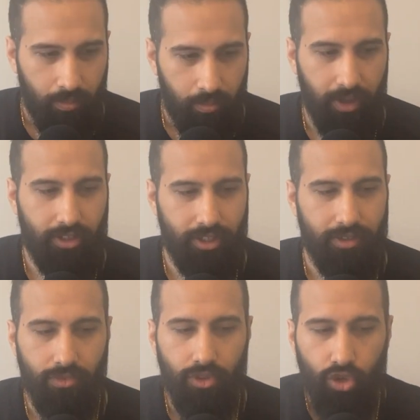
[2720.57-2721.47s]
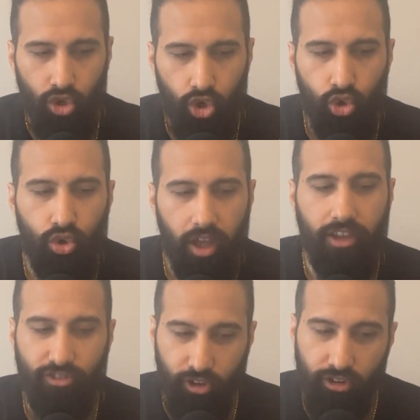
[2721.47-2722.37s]
But who
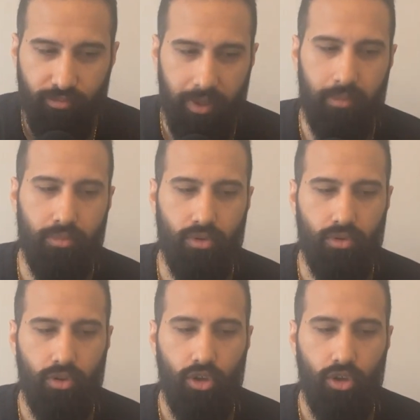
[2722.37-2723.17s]
likes those people